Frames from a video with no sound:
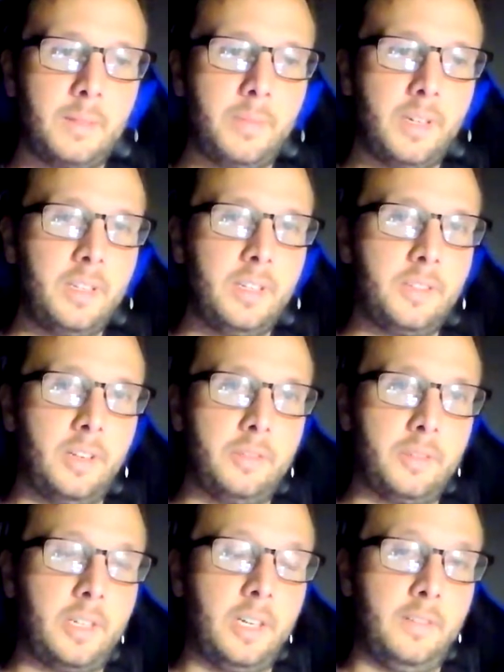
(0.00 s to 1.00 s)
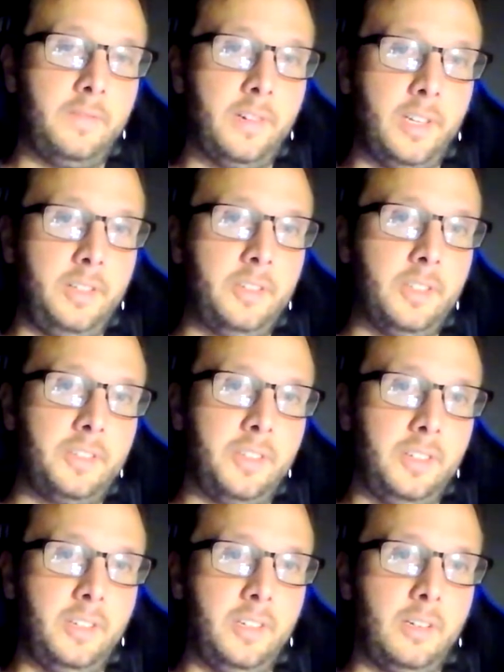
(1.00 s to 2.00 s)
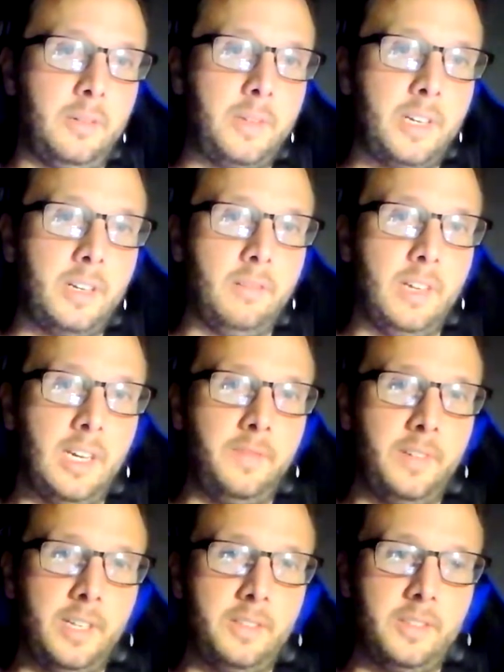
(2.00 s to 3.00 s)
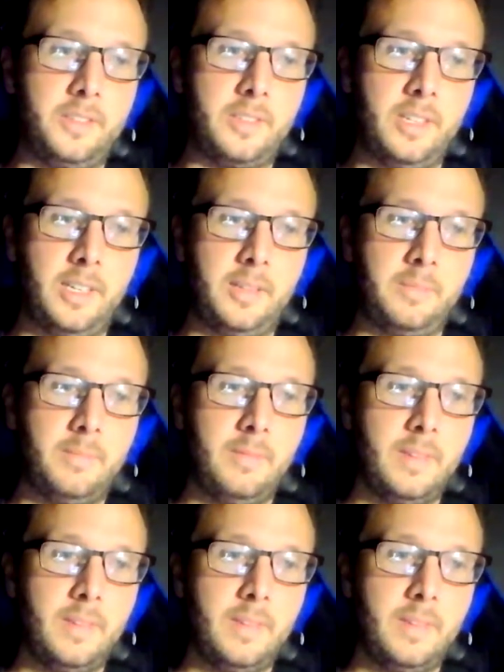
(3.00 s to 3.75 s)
but it's also kind of funny, just so you know. I'm kind of laughing at this guy.